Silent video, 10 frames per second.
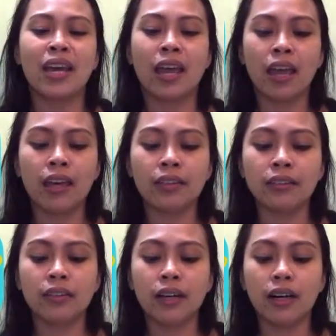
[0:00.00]

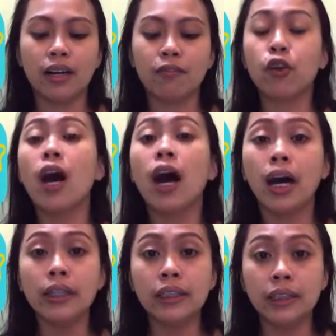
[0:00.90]
And for
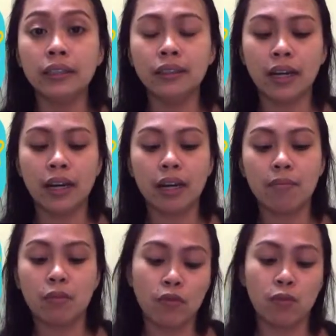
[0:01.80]
honey,
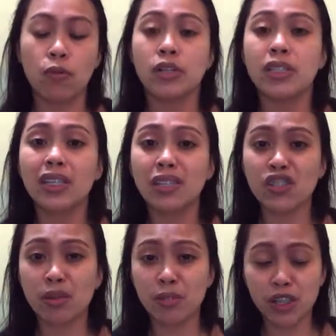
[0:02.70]
of course, hindi
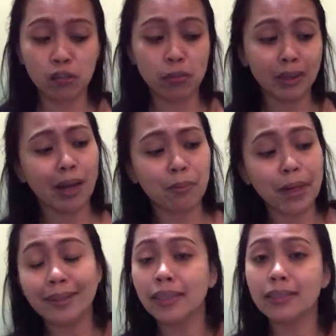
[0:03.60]
siya masyadong
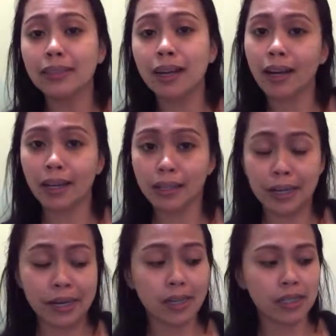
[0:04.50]
matapang at hindi
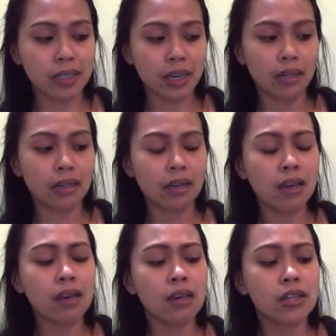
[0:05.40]
nakakadry ng skin.
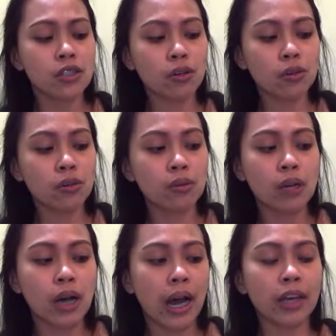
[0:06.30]
So,
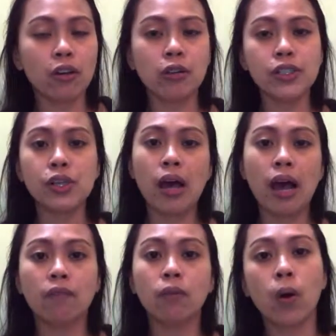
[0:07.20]
I also
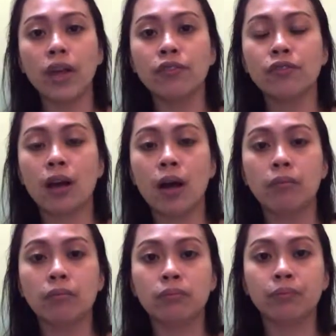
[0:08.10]
have one
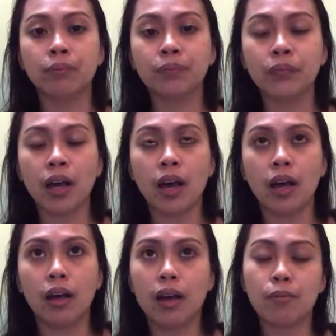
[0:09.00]
from
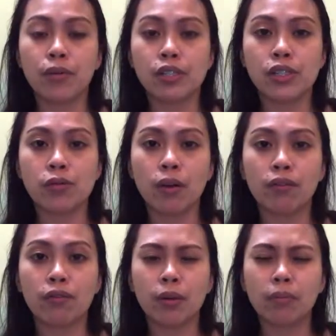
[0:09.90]
I purchased
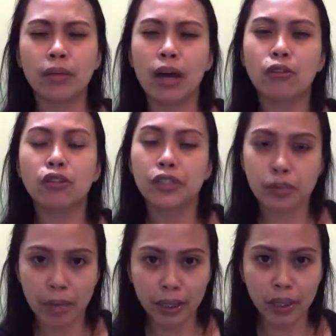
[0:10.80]
one from Cloud
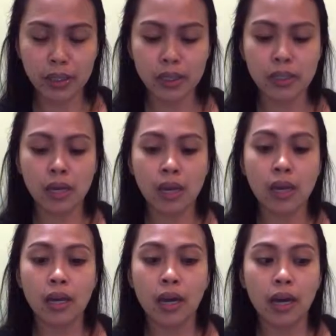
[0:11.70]
Cosmetics.
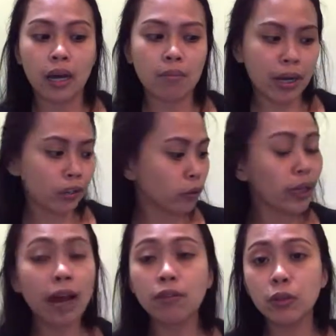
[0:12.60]
I don't
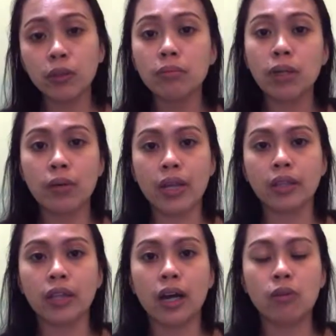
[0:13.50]
have it with me
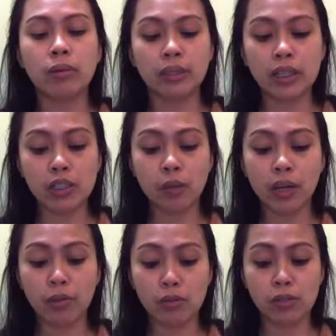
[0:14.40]
right now, but that's
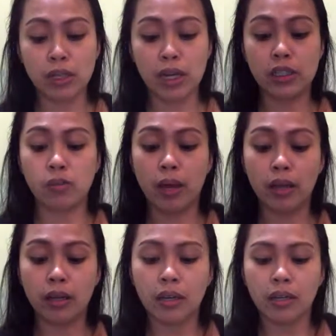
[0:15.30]
what I'm using as well.